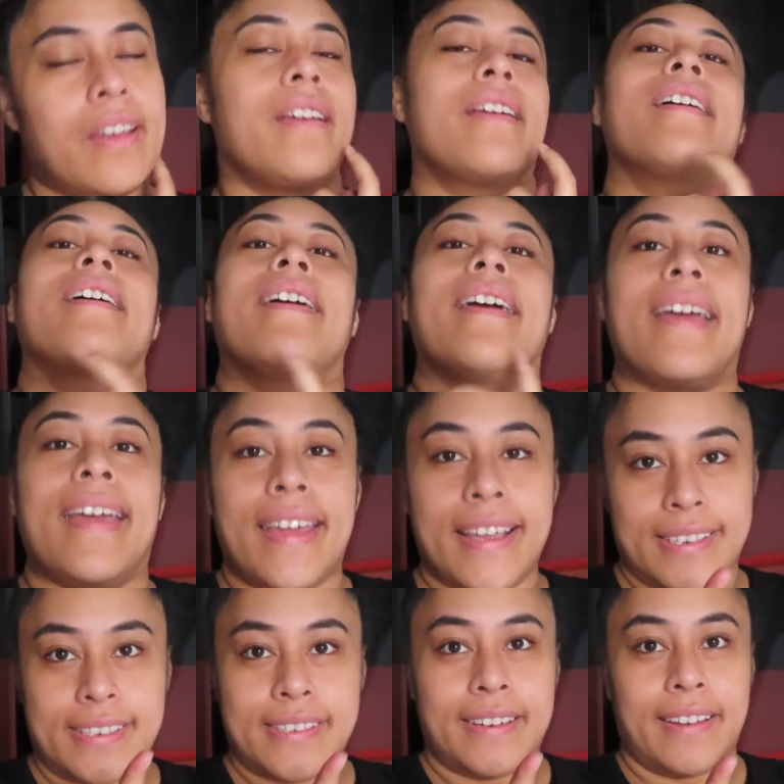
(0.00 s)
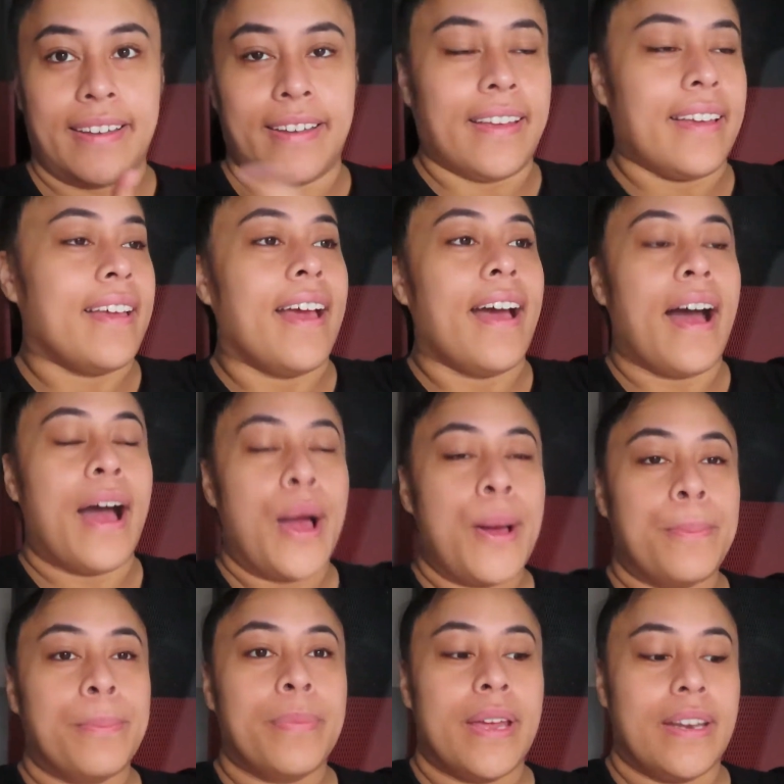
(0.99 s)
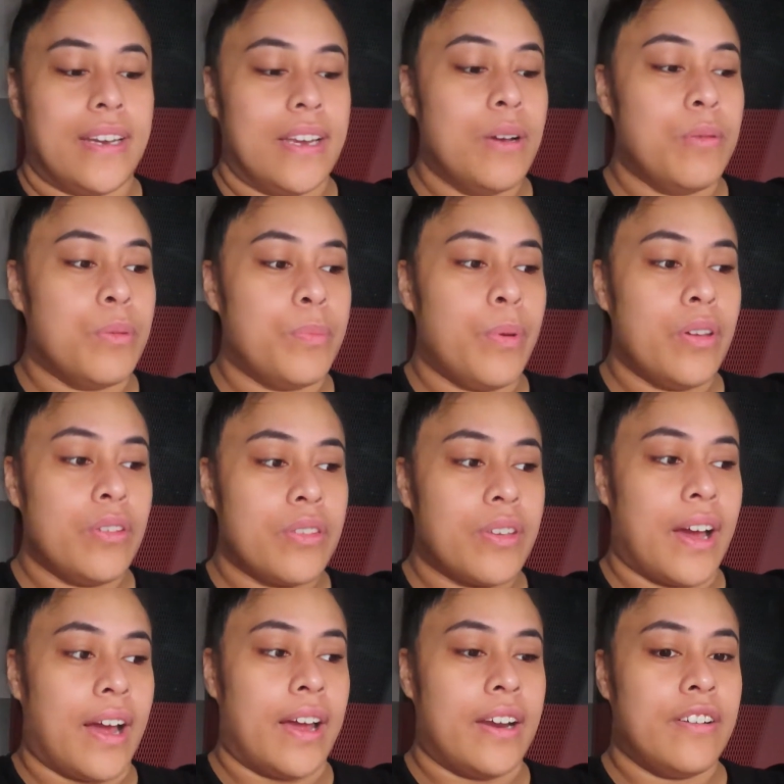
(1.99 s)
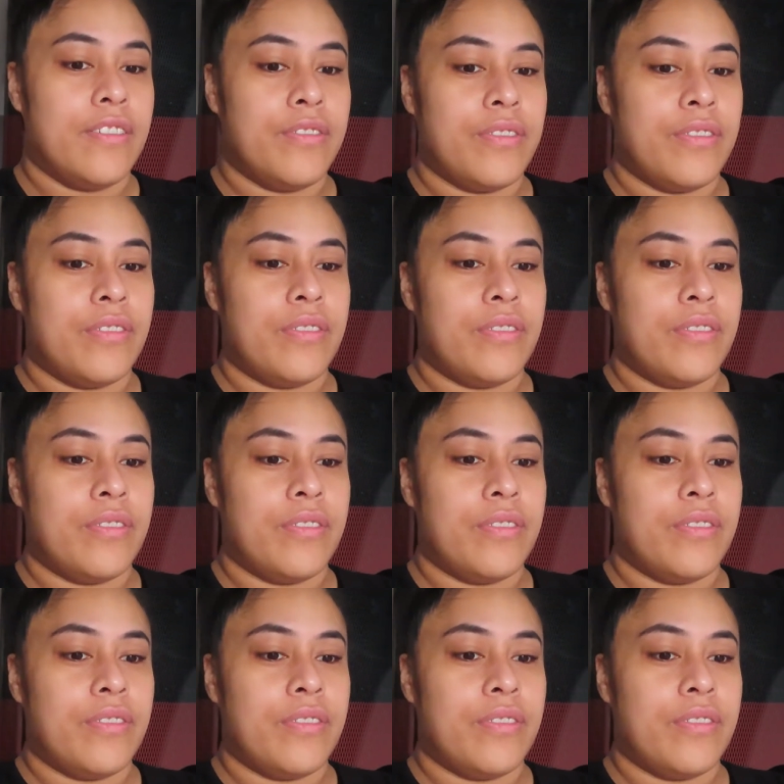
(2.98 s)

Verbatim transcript: So. Esther. Um, and yeah, we're both kind of